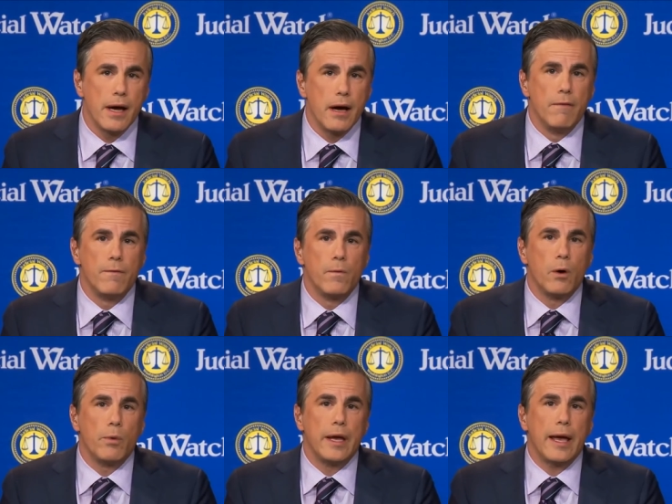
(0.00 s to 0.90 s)
of
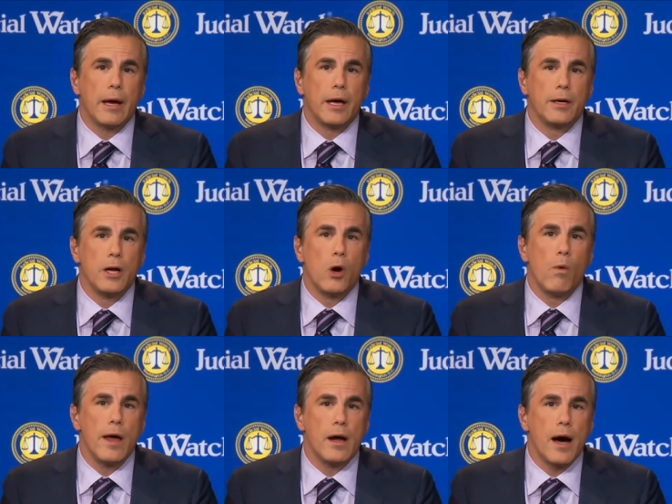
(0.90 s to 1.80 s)
what we uh, know
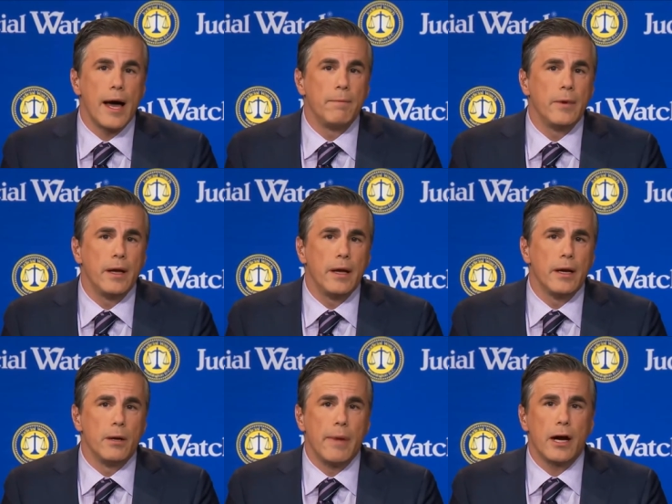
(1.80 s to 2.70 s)
went on
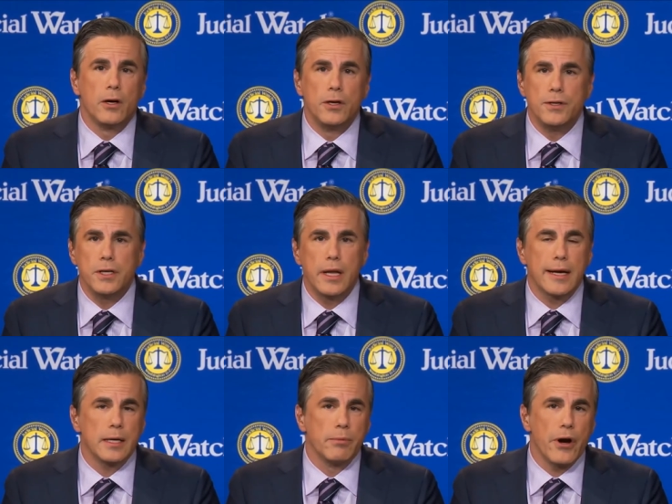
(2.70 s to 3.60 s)
no matter who is
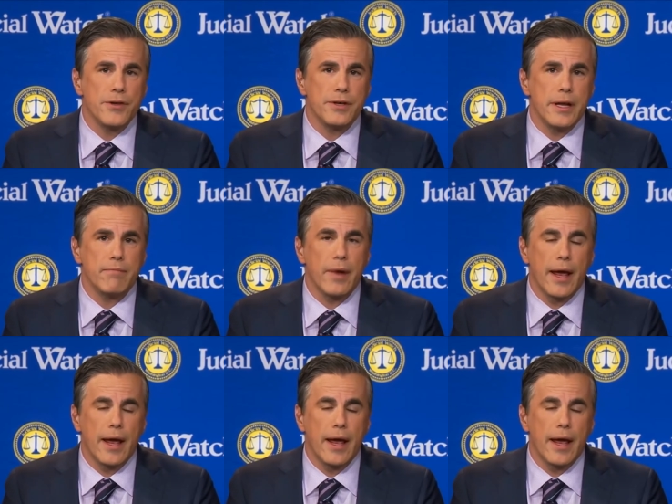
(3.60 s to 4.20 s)
elected president.